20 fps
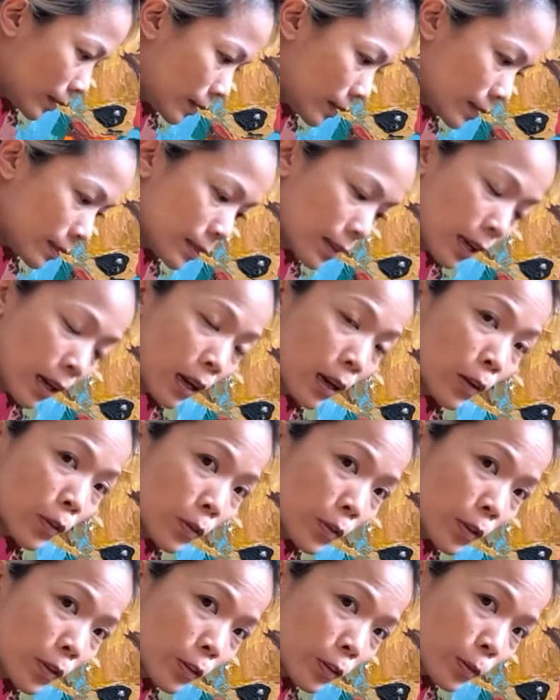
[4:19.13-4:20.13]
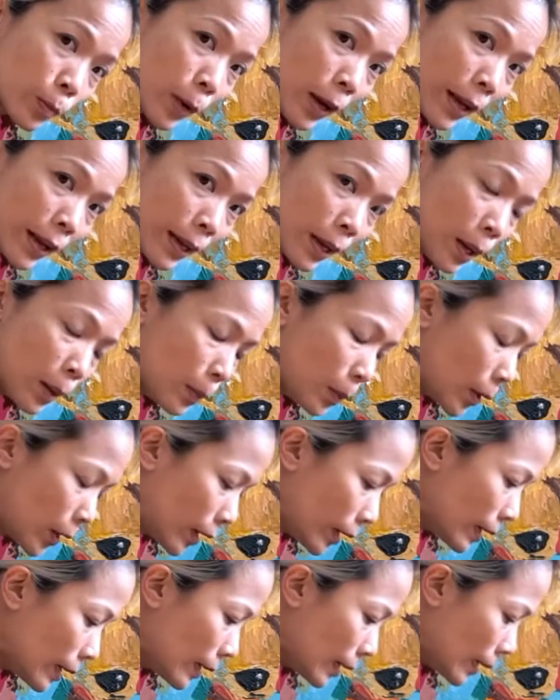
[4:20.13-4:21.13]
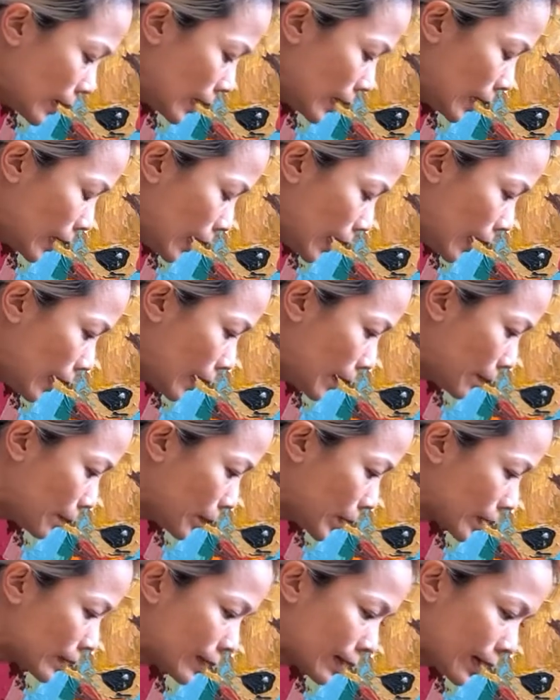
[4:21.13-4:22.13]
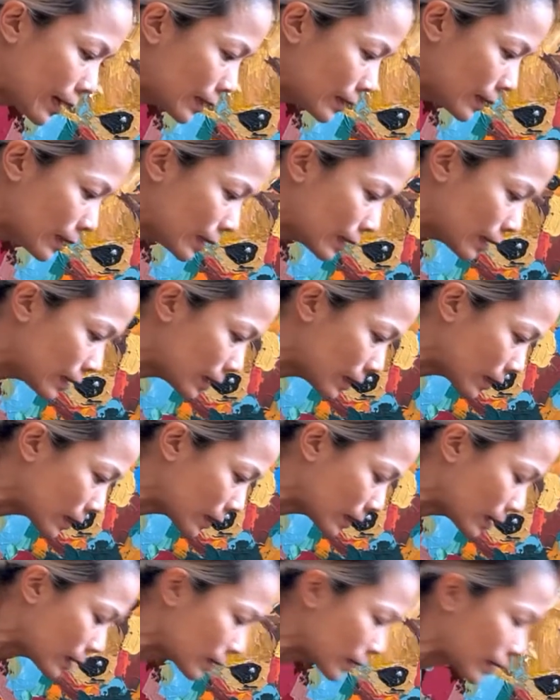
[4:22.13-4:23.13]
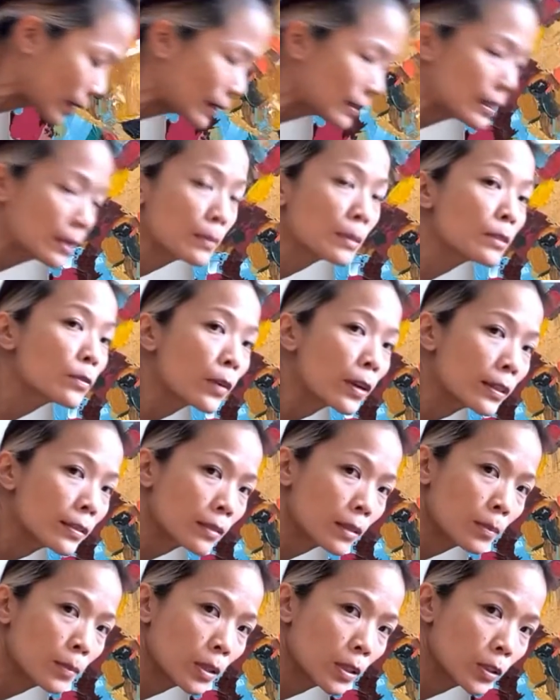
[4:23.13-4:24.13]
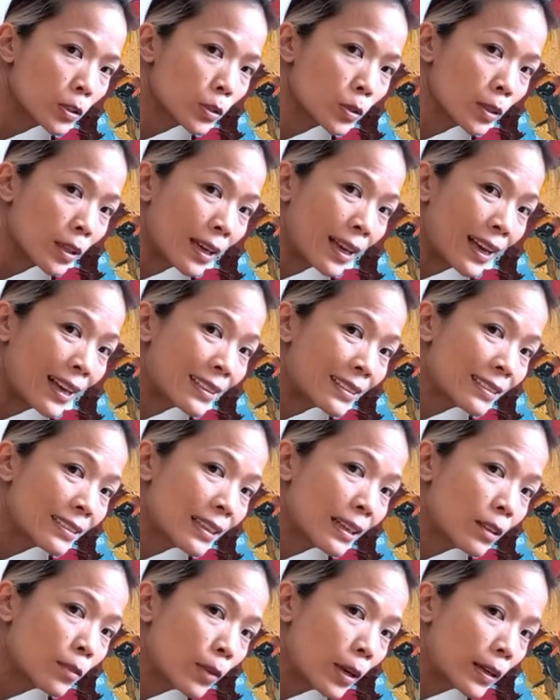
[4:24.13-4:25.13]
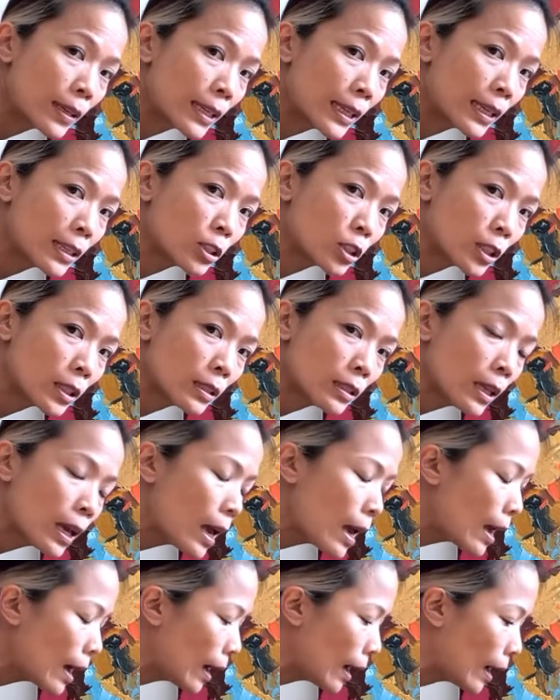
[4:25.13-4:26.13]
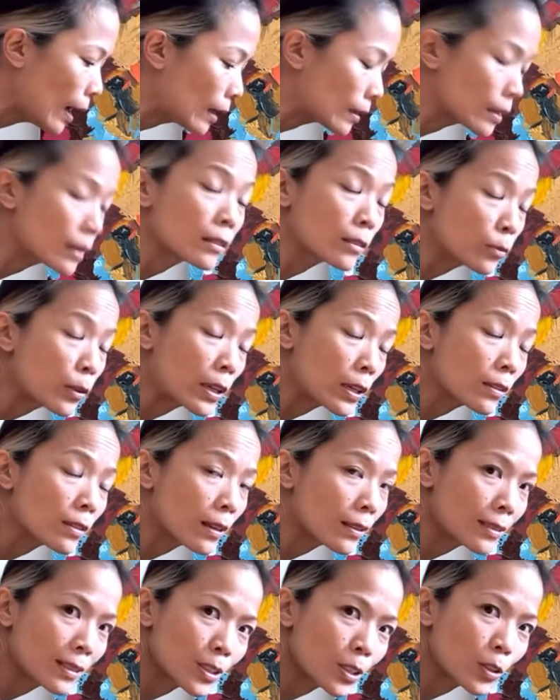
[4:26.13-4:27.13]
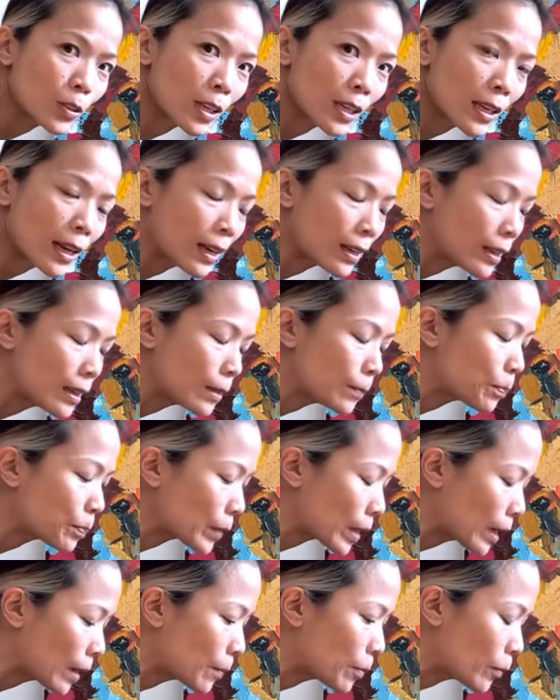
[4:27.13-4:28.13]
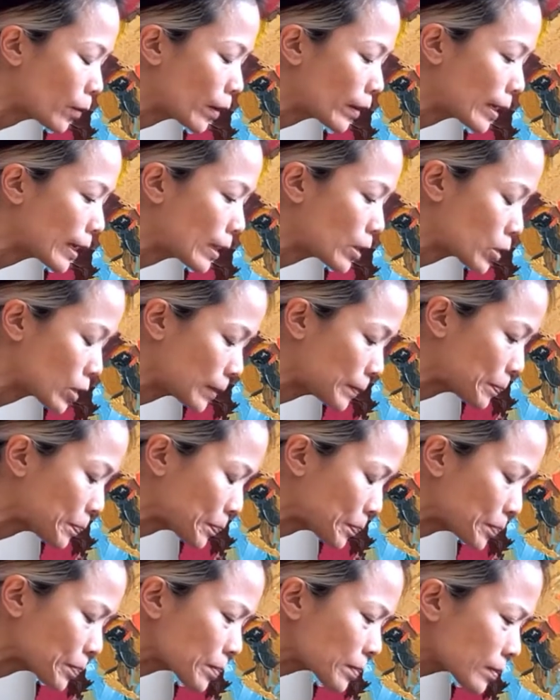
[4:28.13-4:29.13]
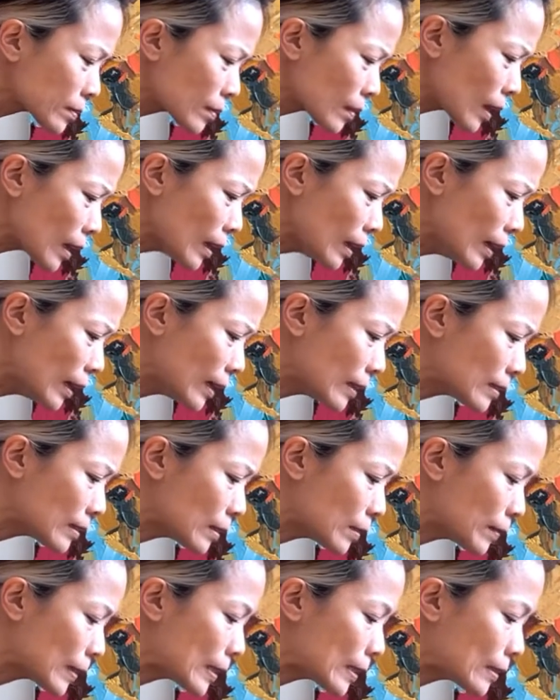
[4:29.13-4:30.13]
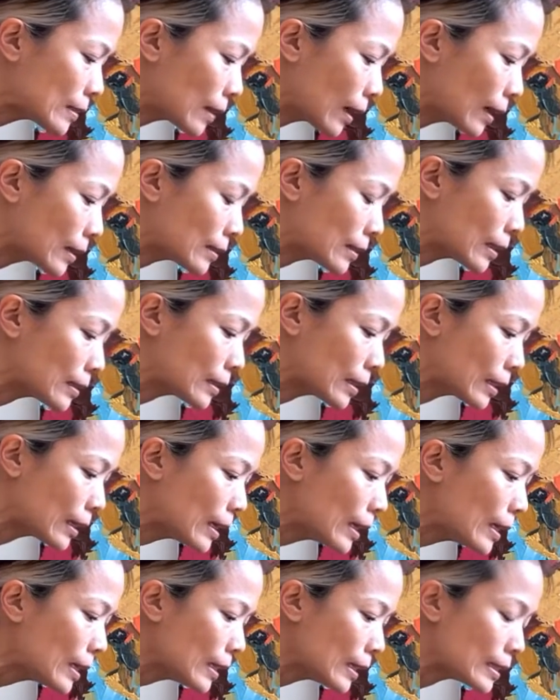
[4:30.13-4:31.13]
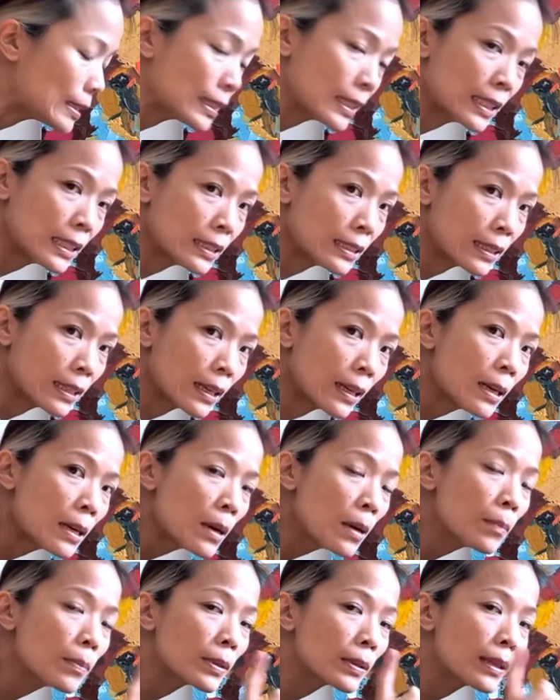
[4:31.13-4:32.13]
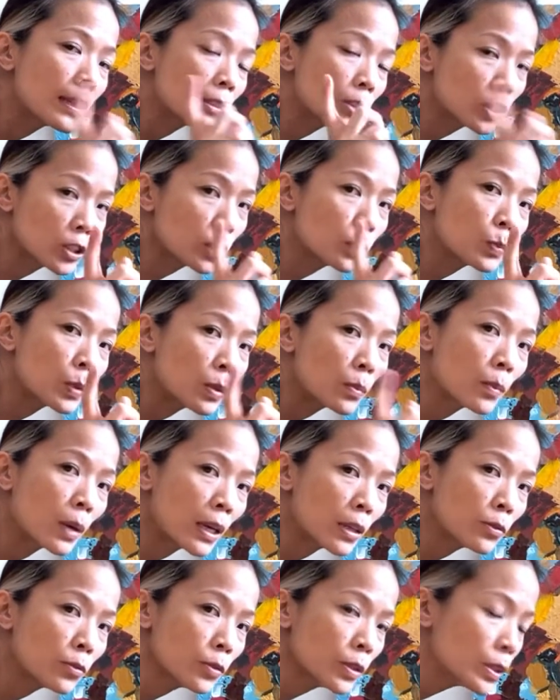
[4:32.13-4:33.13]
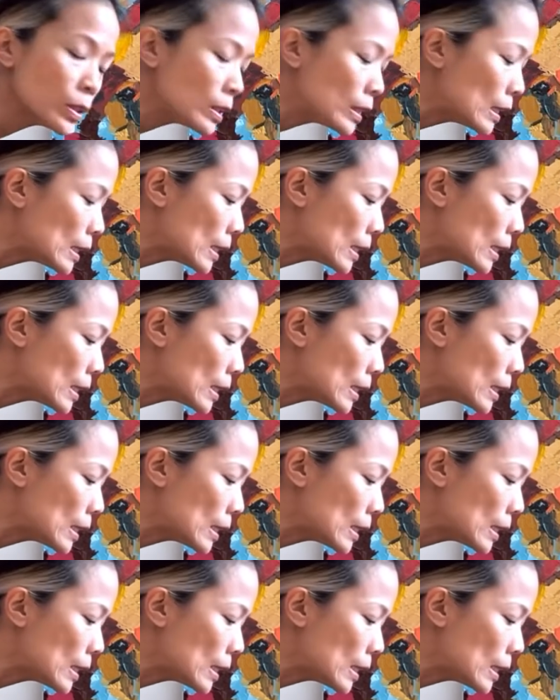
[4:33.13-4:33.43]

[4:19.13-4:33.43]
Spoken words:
instead of spreading apart. Again, the concept is very similar to the headstand variation. The fingers lacing in variation, as the fingers are touching, it's easier, but then just be mindful